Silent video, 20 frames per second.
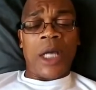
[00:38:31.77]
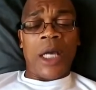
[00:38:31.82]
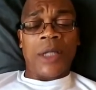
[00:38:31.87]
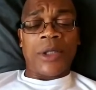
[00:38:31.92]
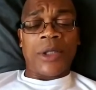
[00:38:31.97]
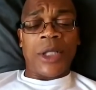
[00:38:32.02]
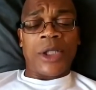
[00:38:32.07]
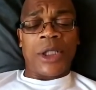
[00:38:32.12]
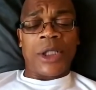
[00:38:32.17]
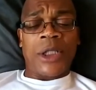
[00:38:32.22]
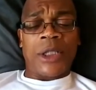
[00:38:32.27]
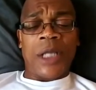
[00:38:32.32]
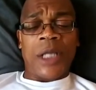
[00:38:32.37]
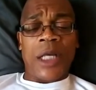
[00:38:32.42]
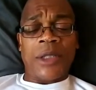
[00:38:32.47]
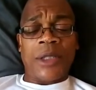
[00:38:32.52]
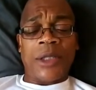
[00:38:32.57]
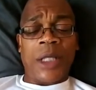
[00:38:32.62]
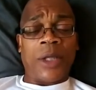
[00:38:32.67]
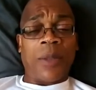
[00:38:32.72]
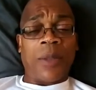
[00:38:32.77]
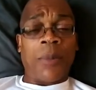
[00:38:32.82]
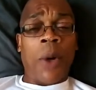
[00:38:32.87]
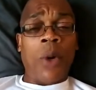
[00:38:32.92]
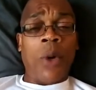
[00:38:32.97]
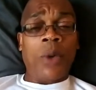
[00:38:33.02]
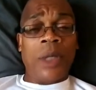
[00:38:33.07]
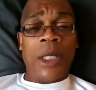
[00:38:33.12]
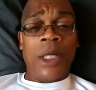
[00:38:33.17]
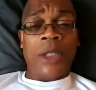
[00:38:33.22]
is that she says that the
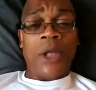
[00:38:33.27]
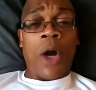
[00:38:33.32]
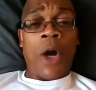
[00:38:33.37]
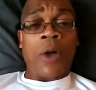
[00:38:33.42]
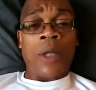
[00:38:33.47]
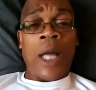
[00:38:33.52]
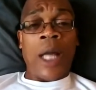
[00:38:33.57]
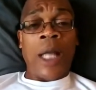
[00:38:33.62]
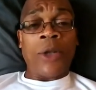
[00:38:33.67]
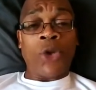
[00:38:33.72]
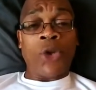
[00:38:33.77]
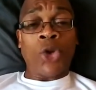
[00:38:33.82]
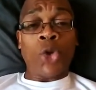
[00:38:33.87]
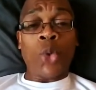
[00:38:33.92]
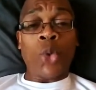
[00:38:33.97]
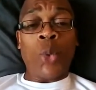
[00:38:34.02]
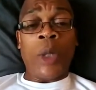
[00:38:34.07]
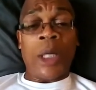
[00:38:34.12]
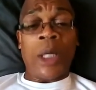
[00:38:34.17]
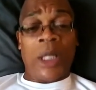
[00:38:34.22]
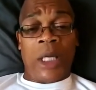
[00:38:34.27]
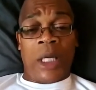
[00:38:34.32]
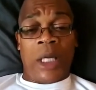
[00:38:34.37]
police are not doing